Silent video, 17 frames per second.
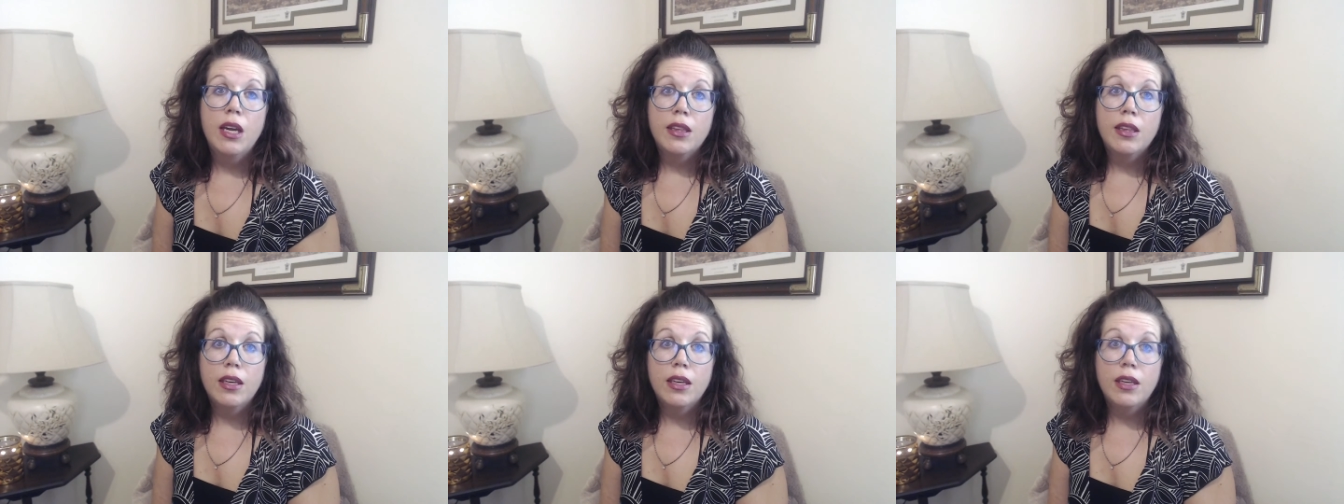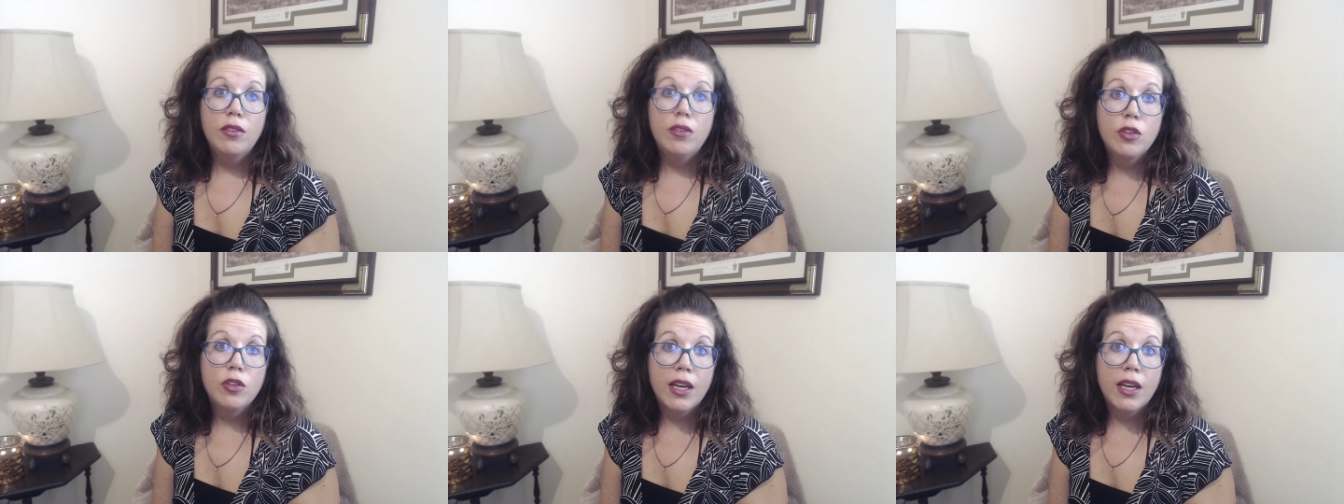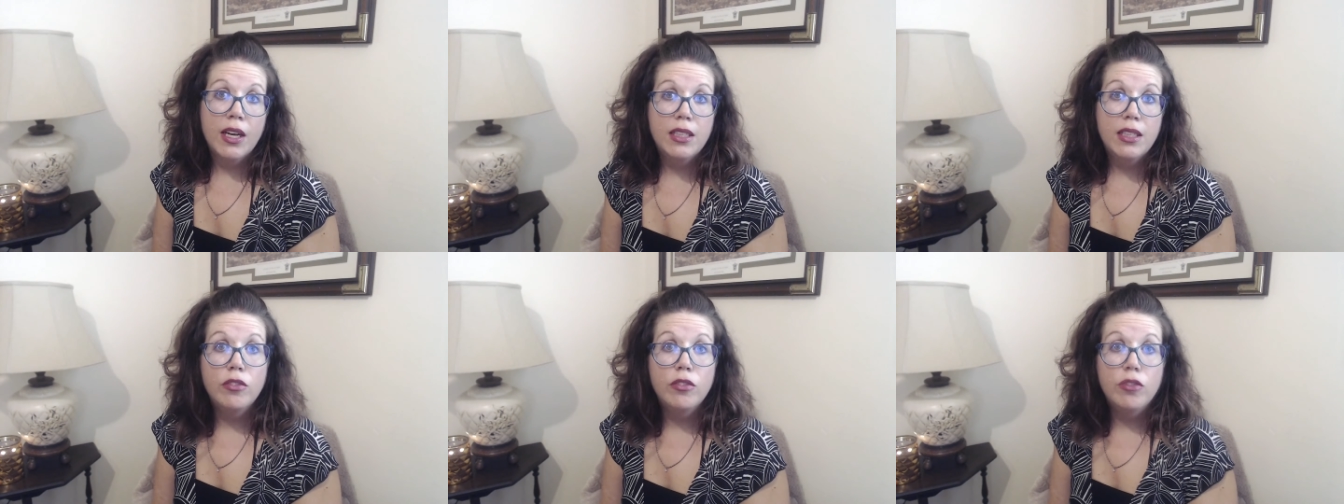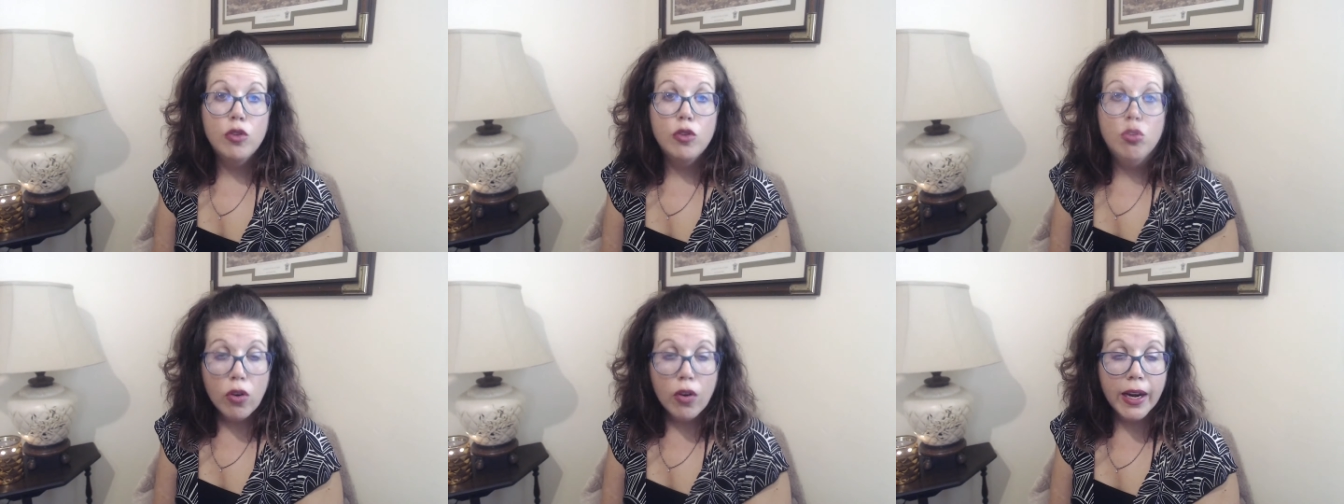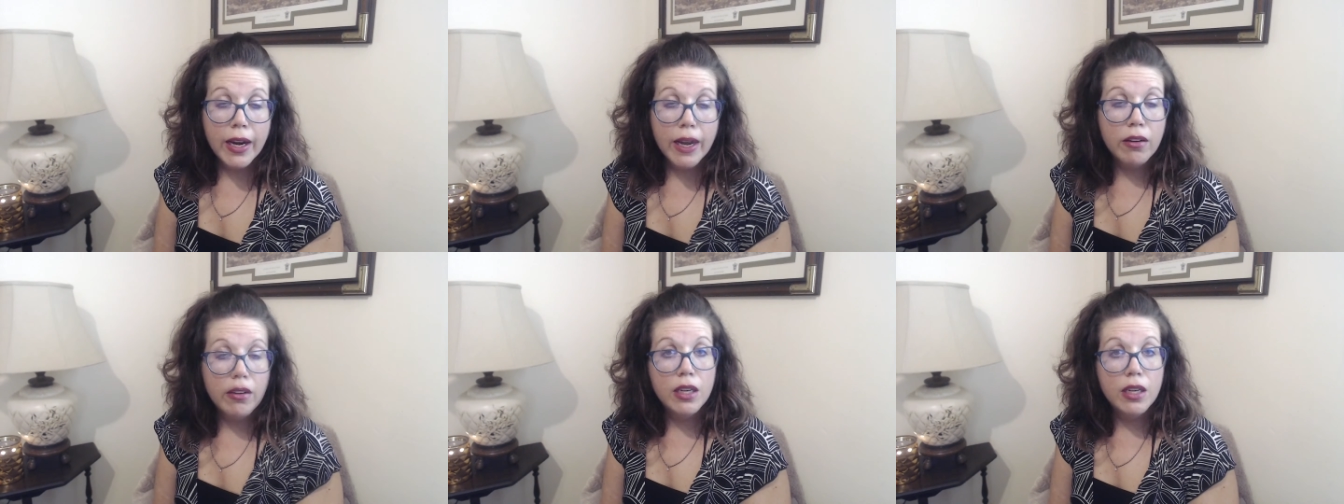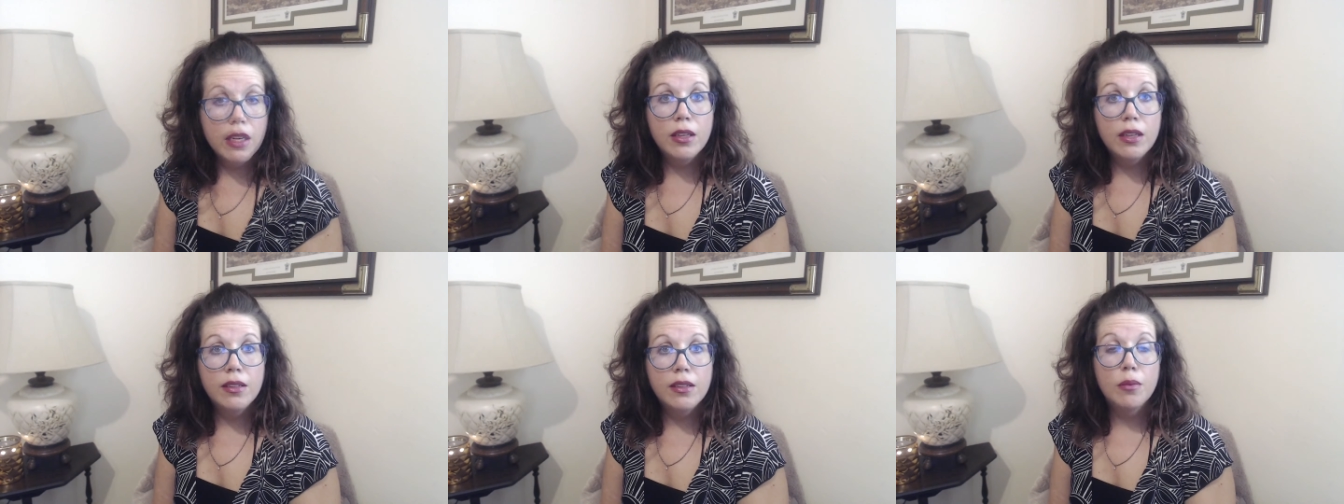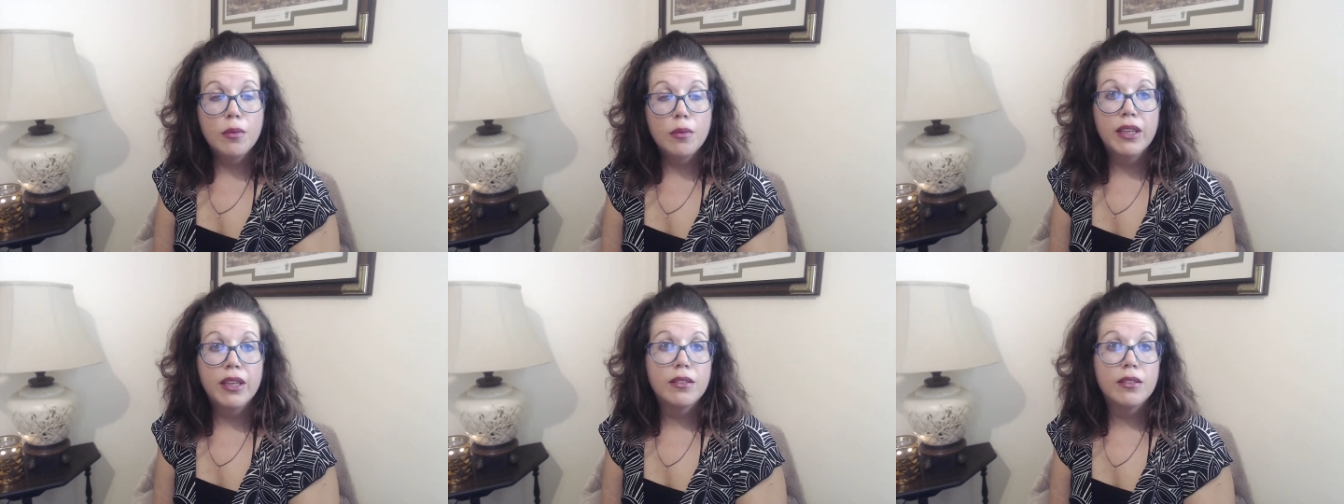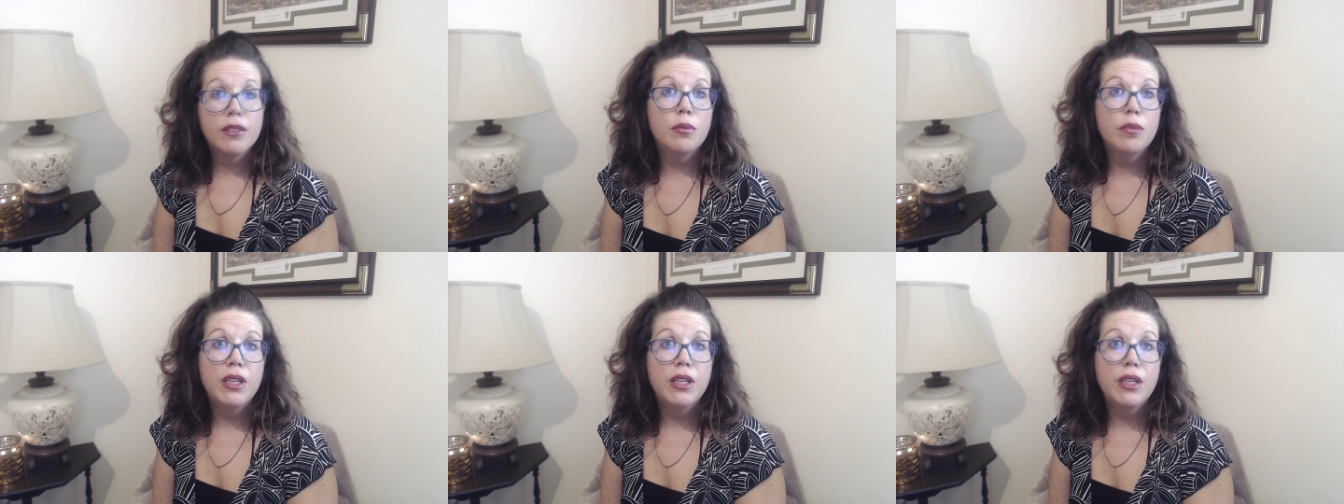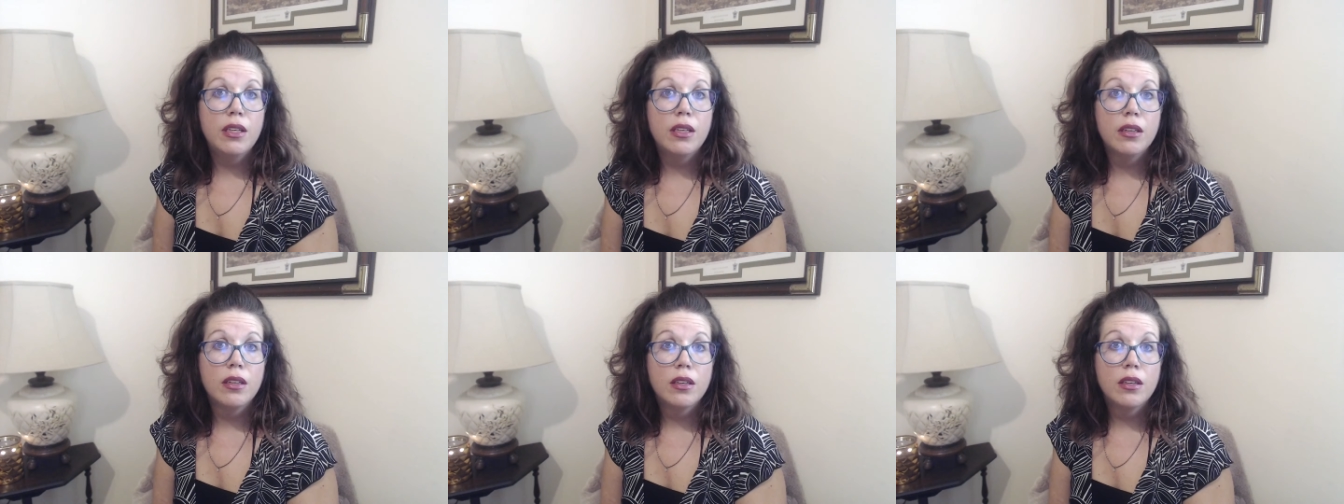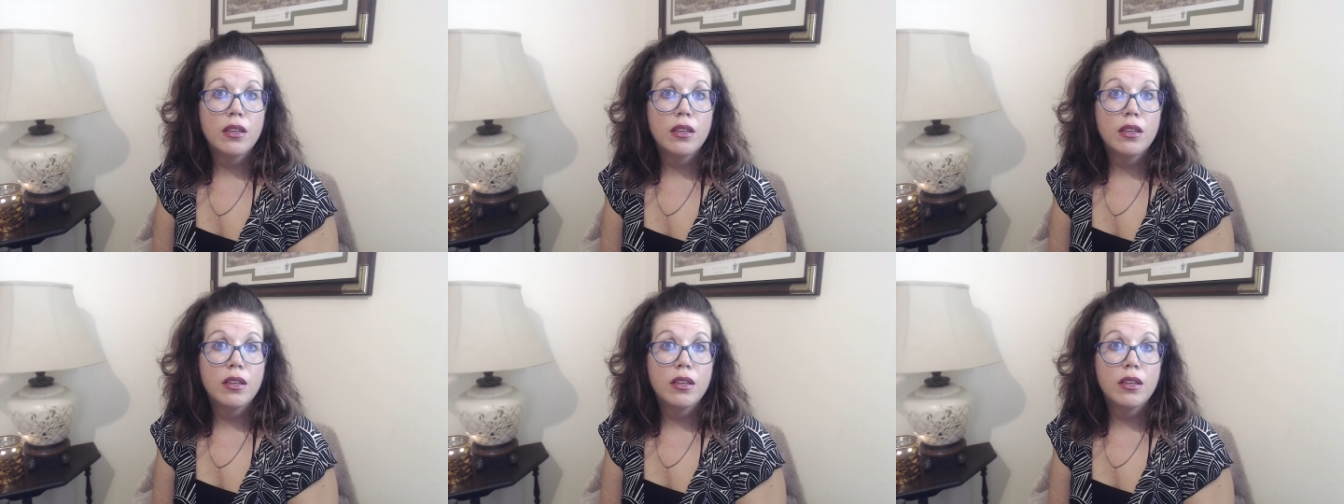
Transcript: that gives you an idea of your area is the best to be